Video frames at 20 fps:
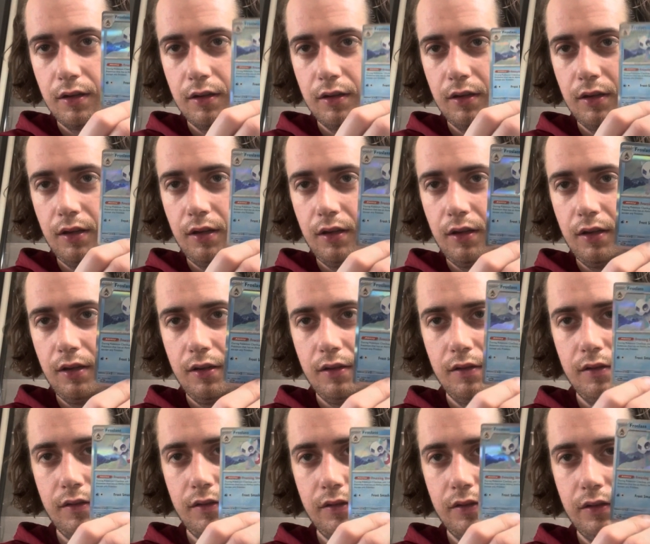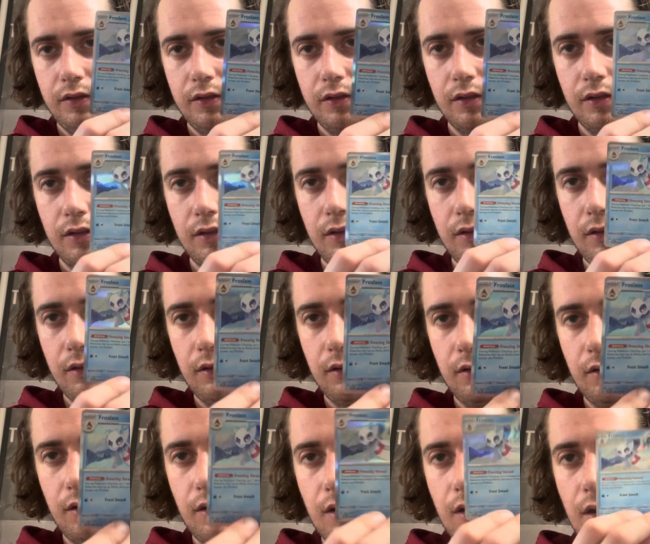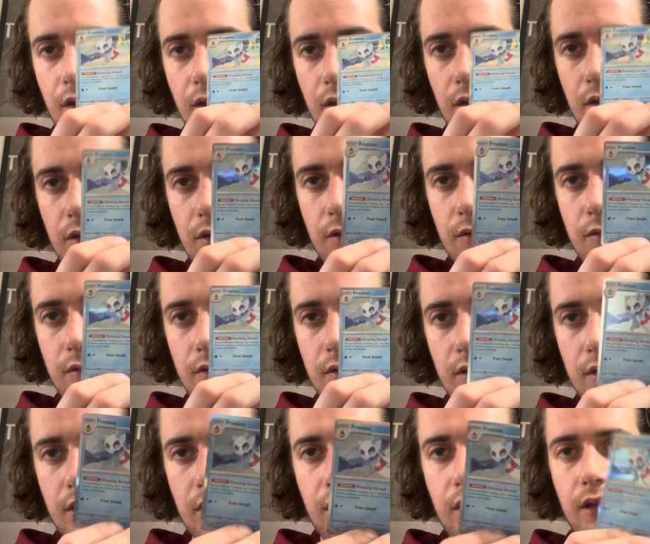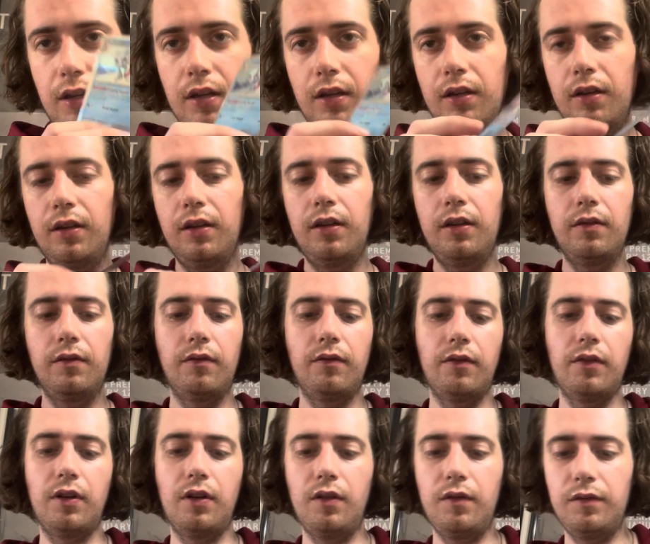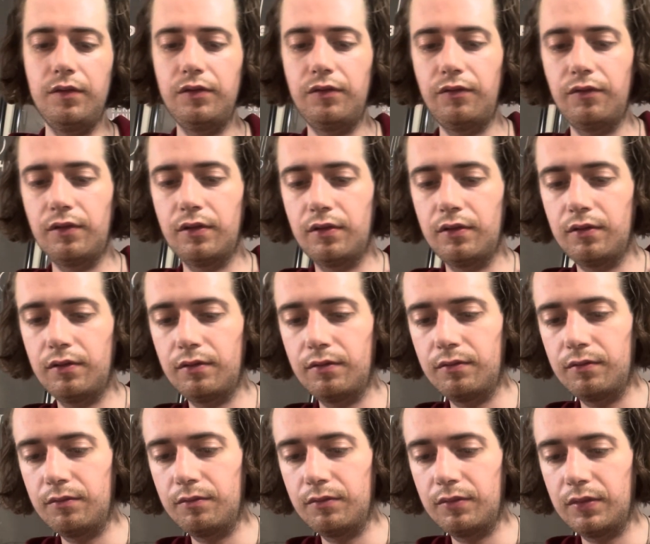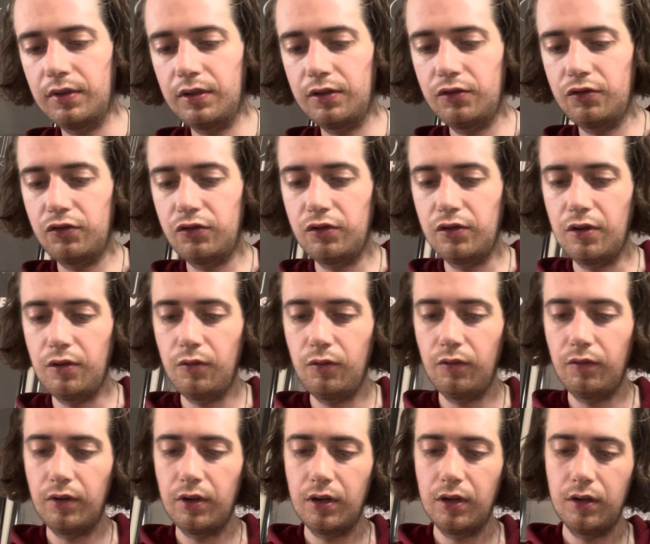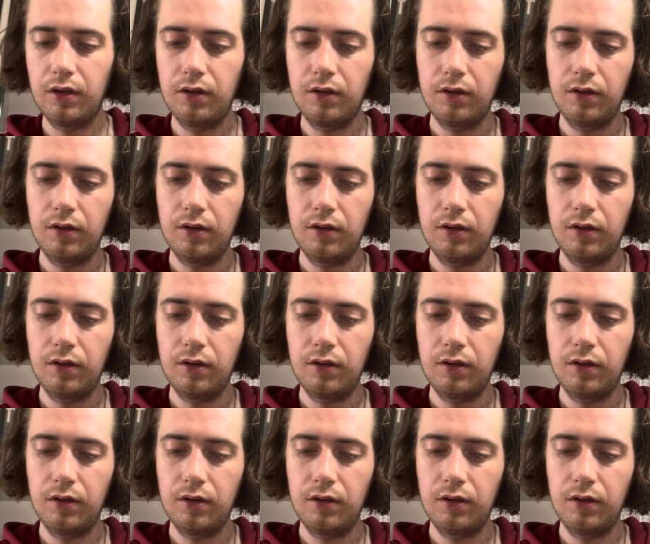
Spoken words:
It is hollow, and it evolves from Snowrun.